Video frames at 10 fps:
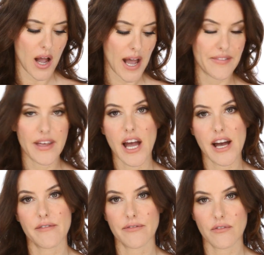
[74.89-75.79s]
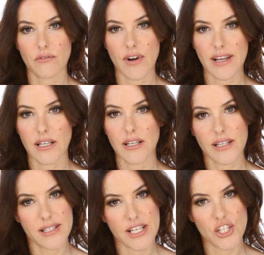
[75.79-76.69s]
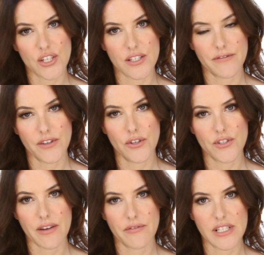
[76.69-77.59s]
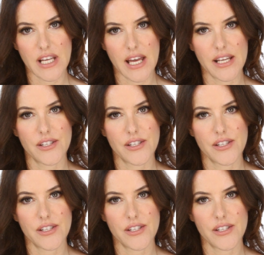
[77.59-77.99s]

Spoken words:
and they have regular conditioners for use every day.